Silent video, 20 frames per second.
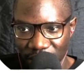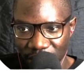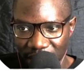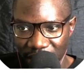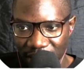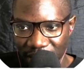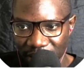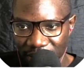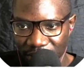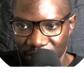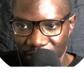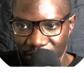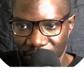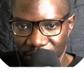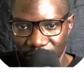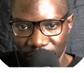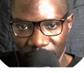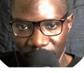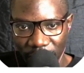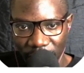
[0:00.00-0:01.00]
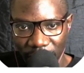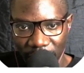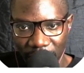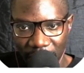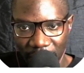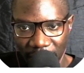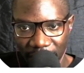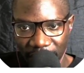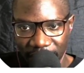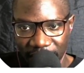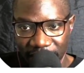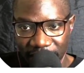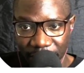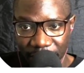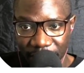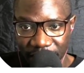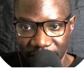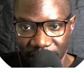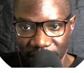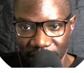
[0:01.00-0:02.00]
for the database if you
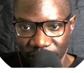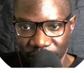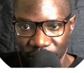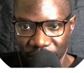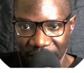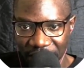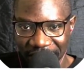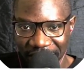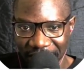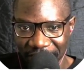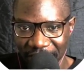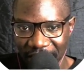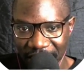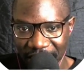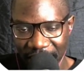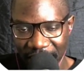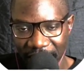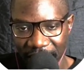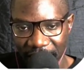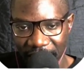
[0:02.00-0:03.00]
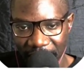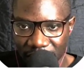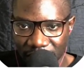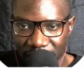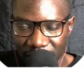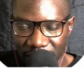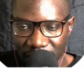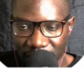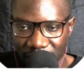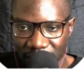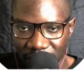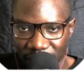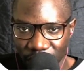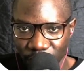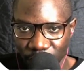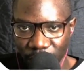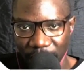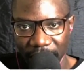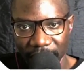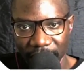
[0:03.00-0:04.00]
receive that error about query
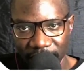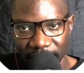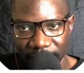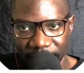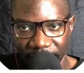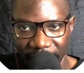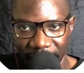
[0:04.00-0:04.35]
failed.